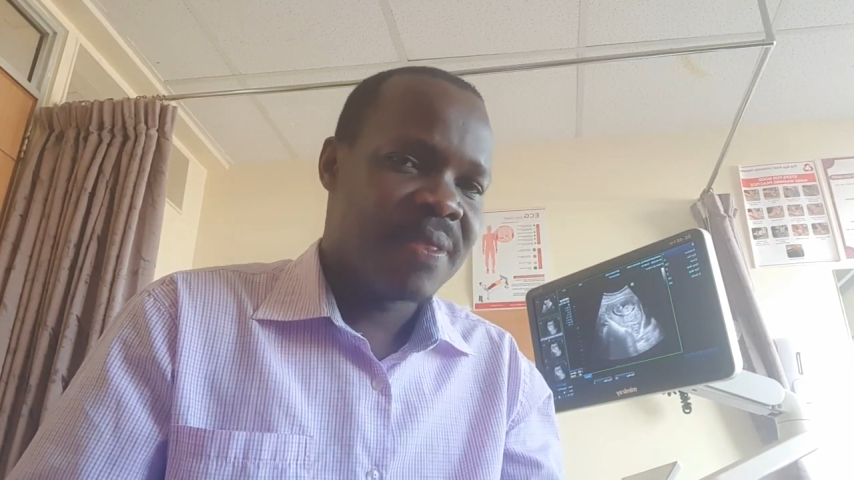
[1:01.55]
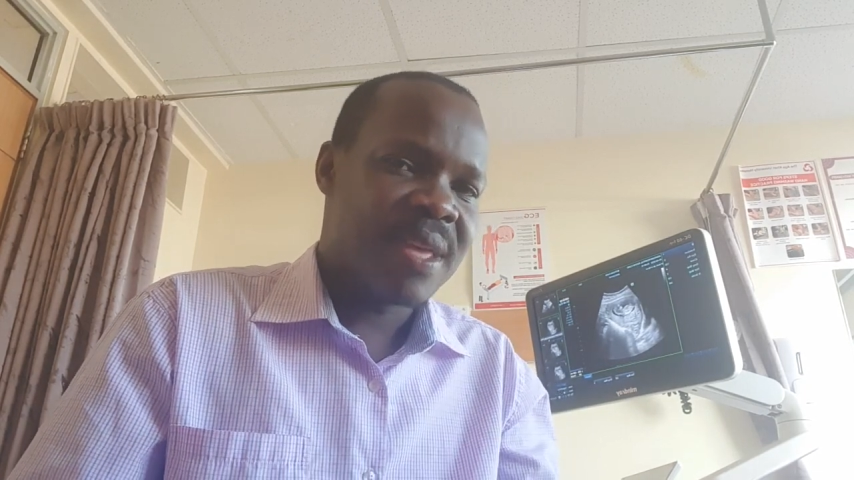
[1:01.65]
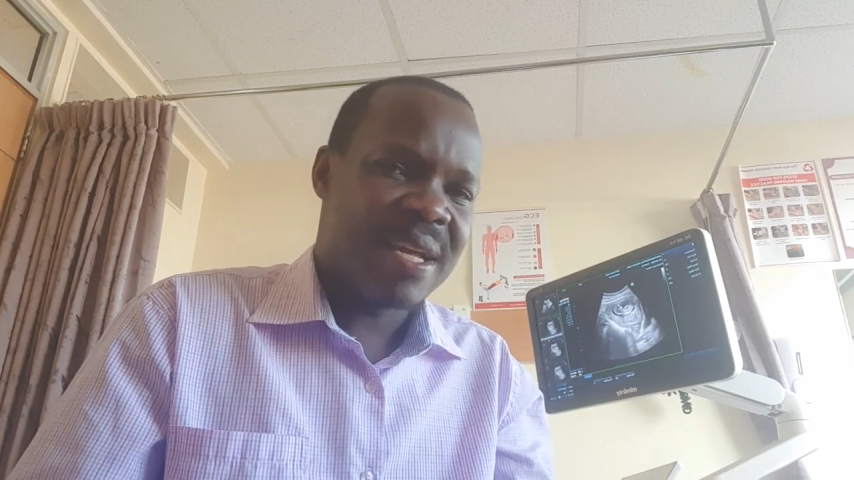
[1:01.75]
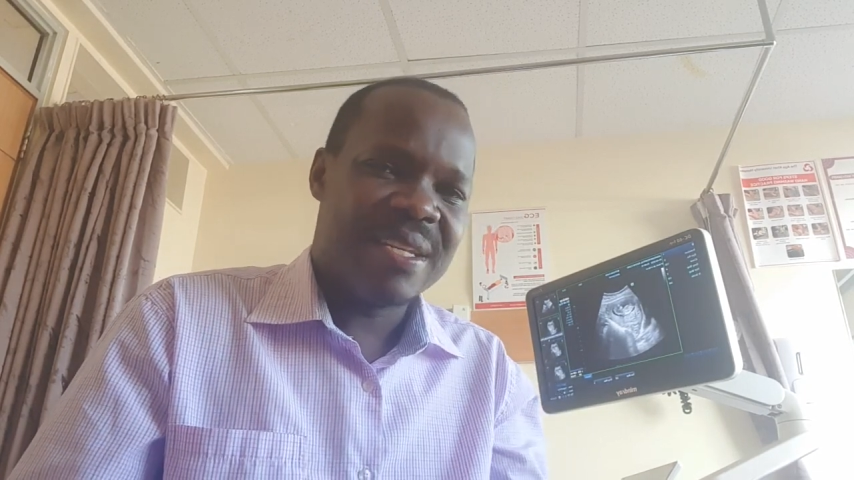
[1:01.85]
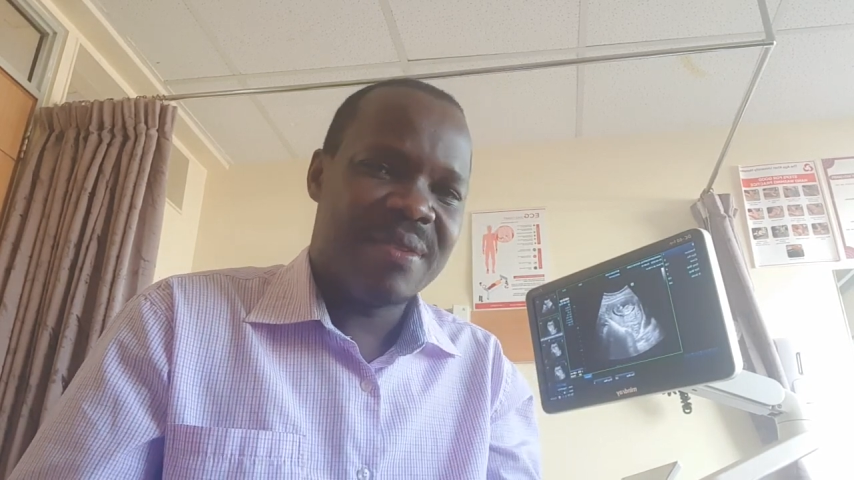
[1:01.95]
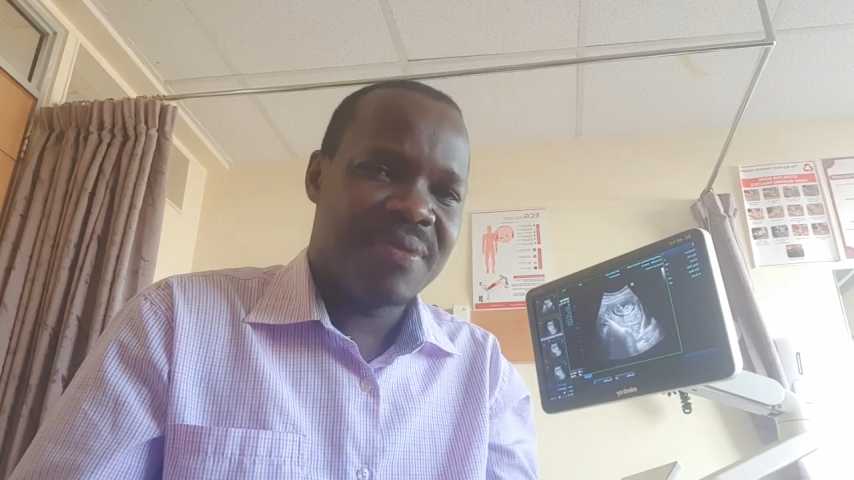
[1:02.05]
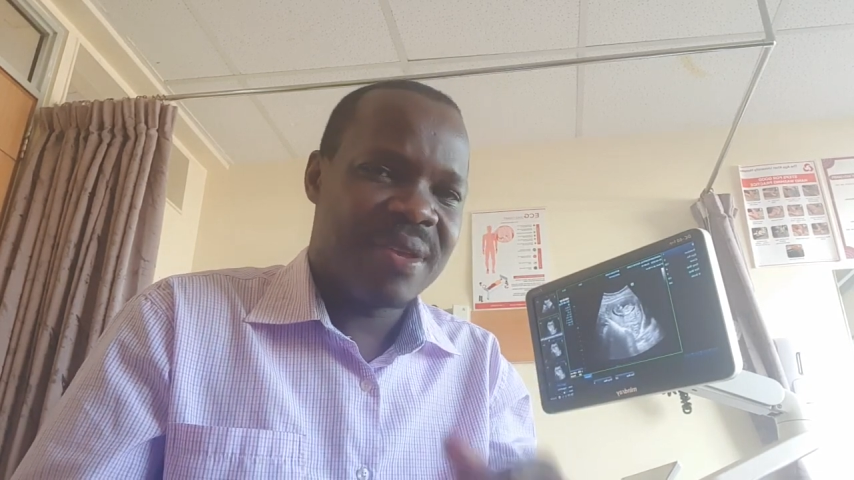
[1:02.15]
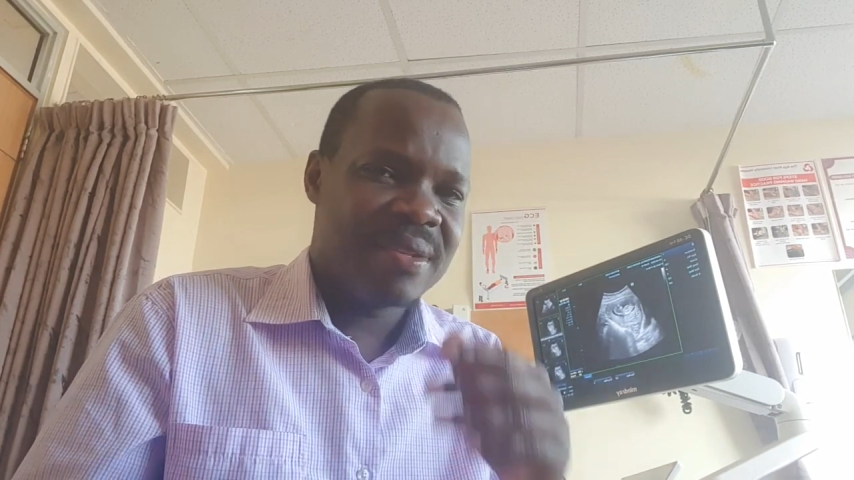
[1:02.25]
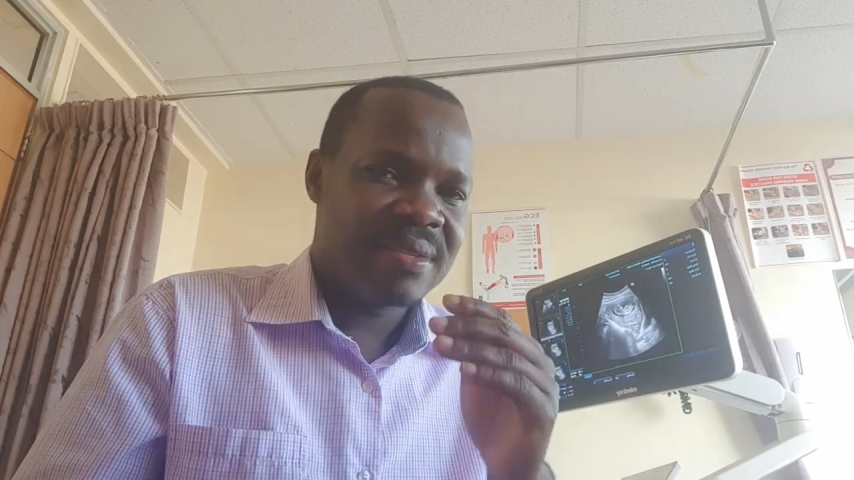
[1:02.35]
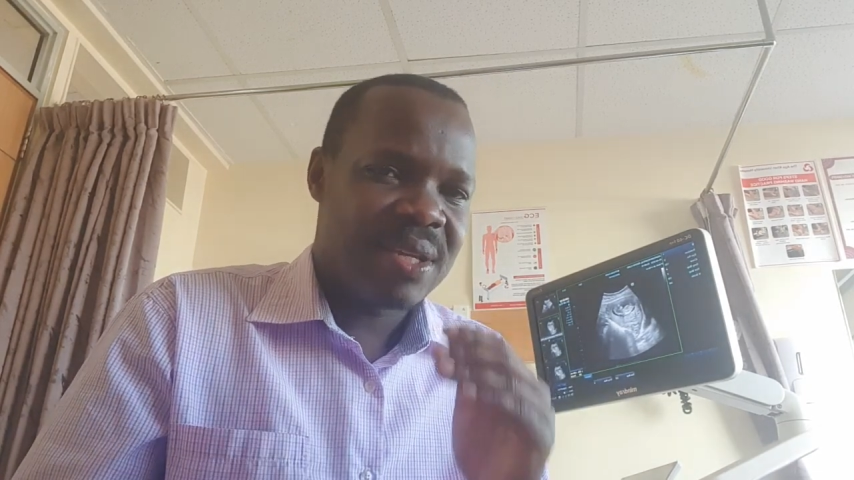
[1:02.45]
there are
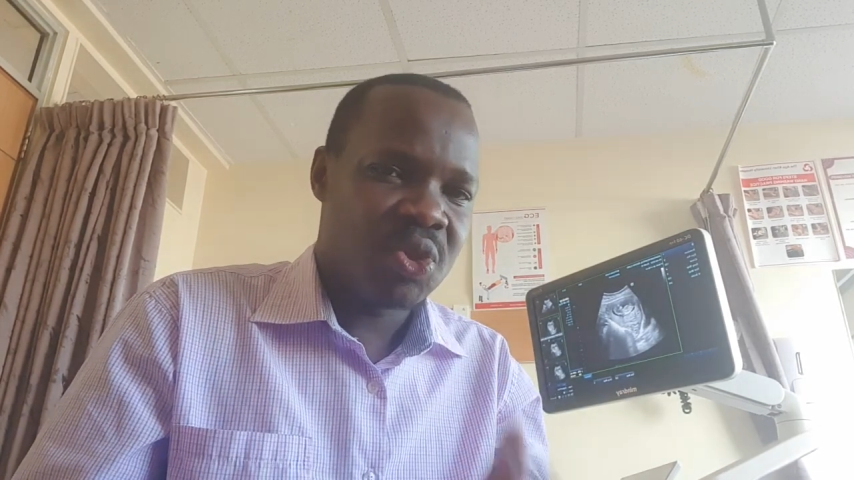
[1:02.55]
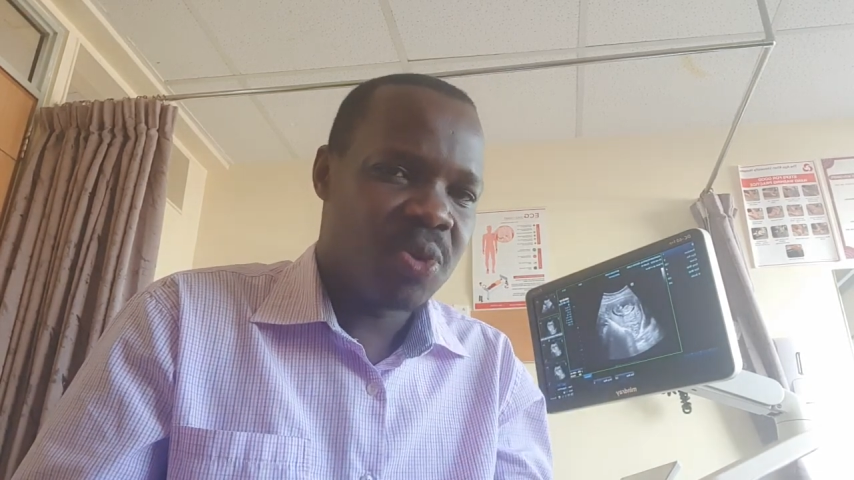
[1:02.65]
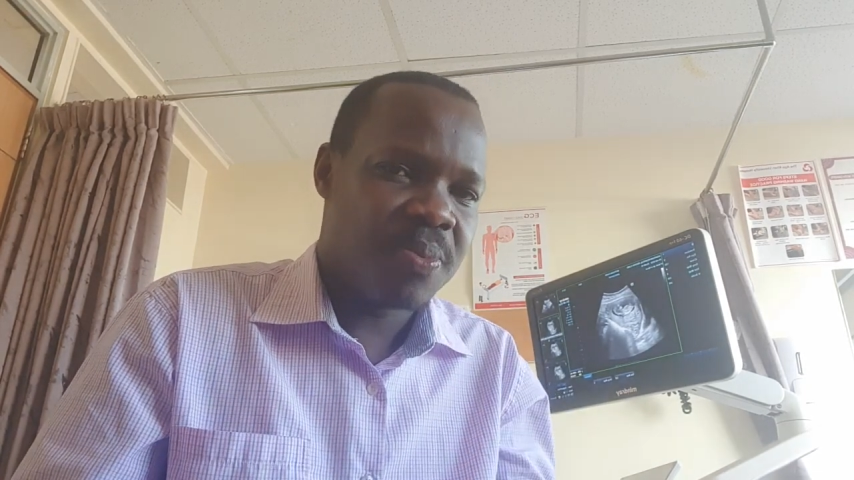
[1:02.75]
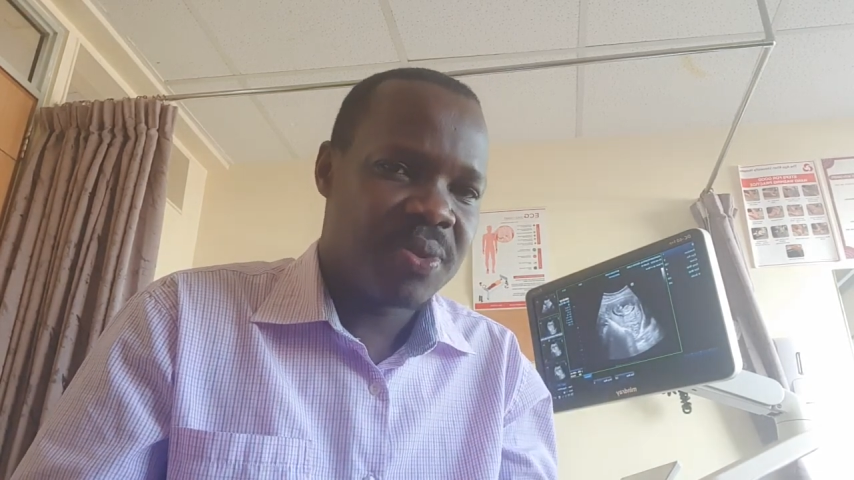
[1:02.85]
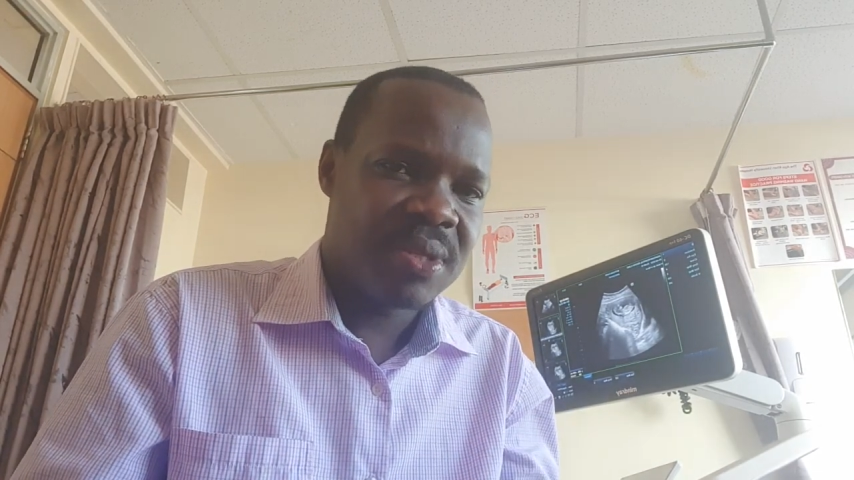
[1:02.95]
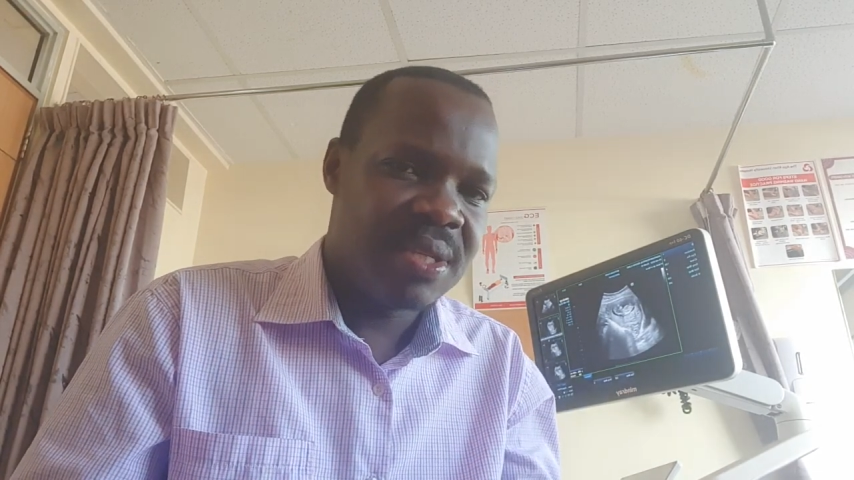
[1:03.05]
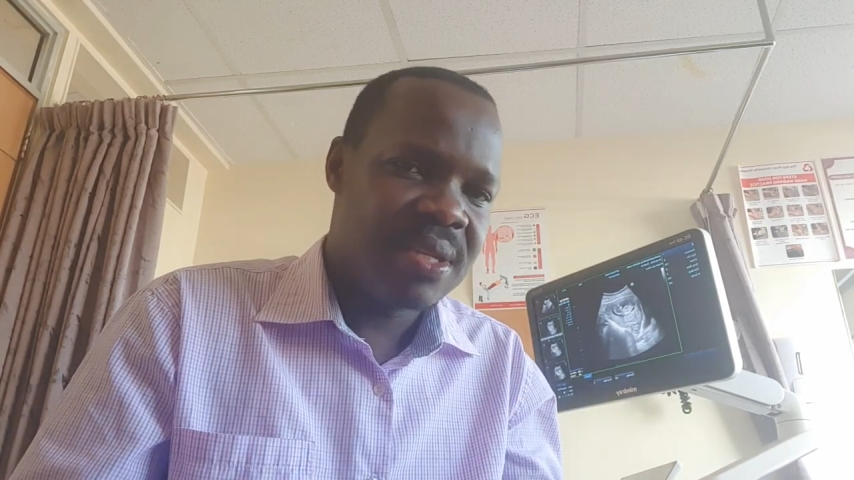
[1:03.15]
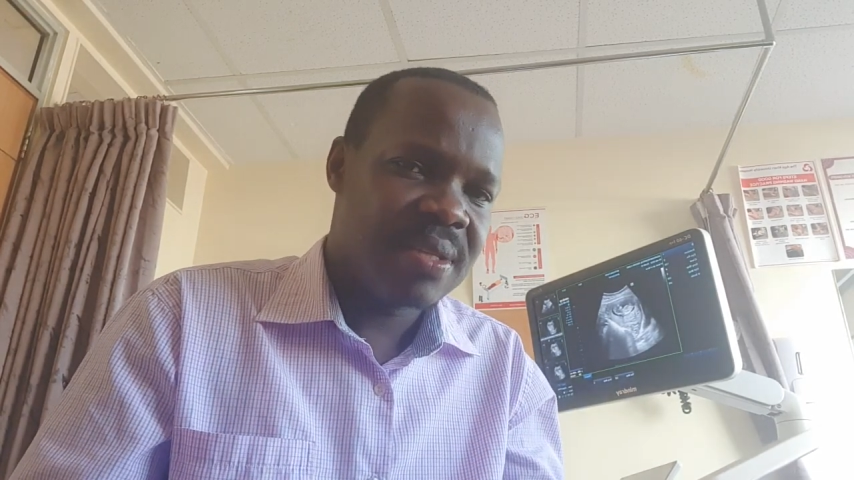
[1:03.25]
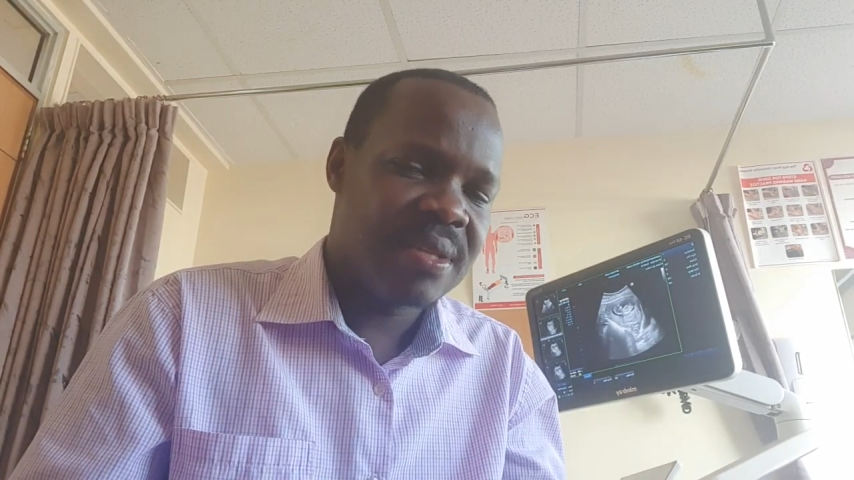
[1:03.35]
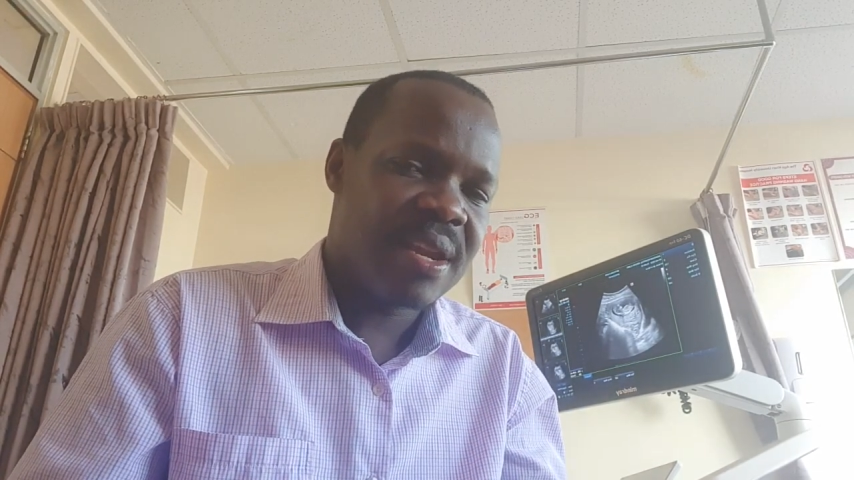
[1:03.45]
different surgical
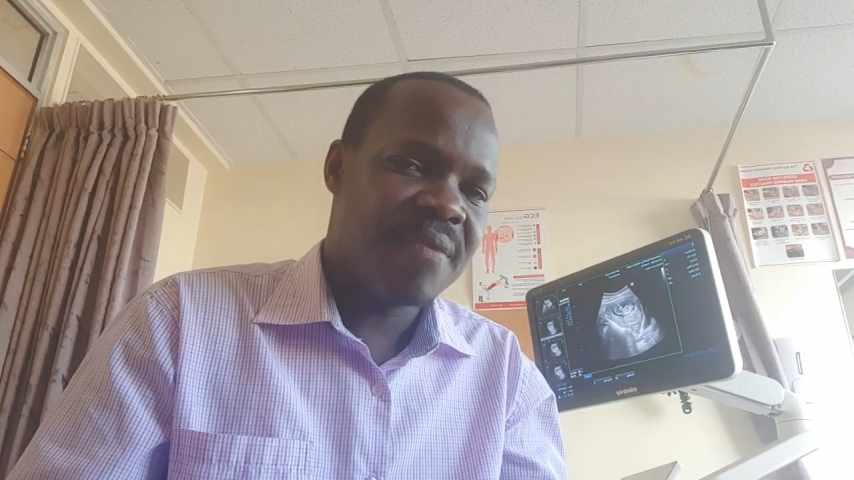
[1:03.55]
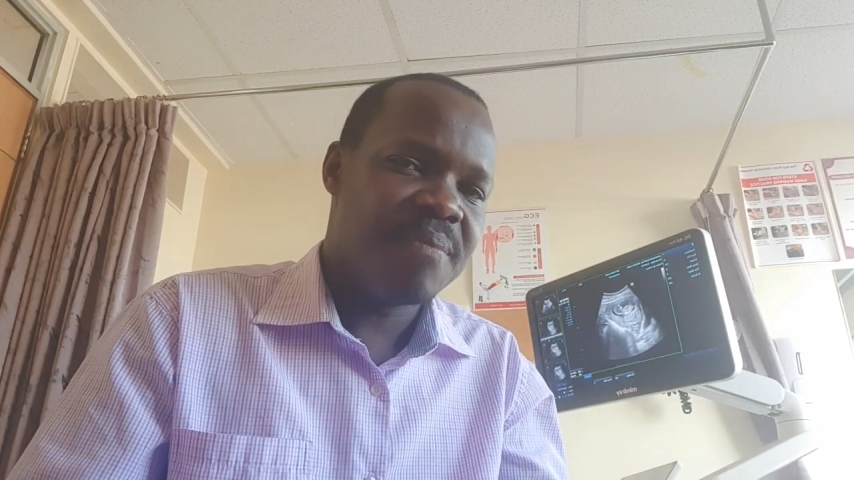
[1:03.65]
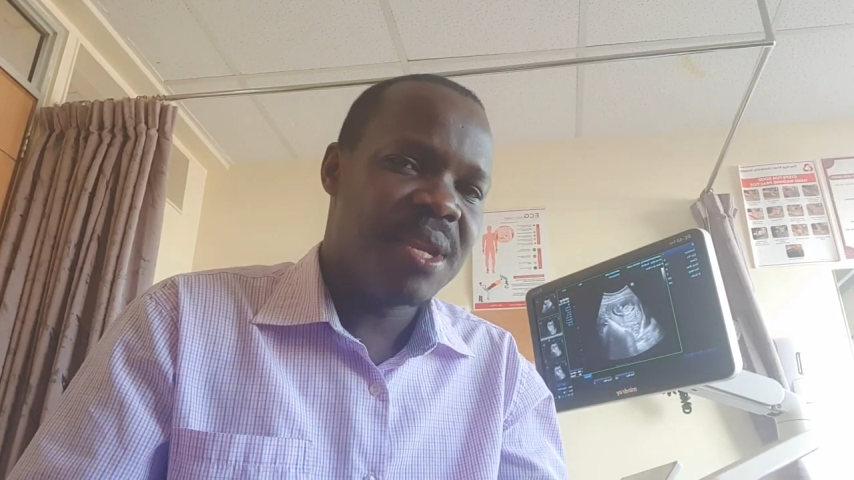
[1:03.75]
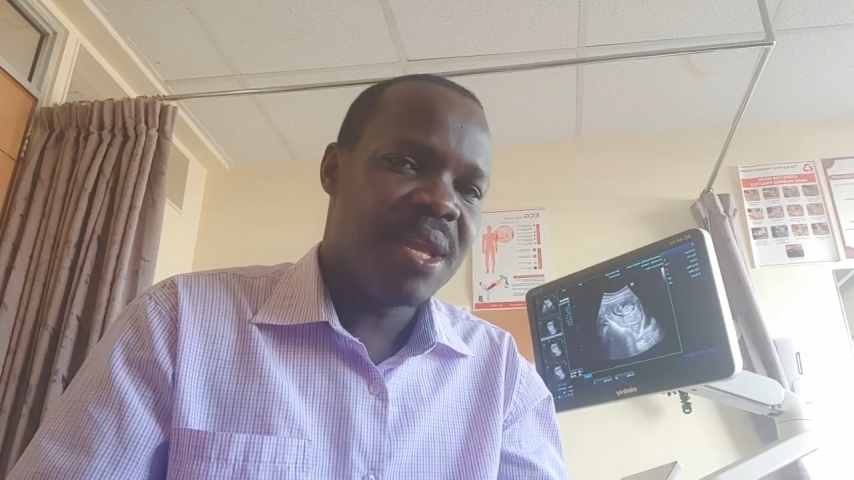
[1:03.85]
procedures that have been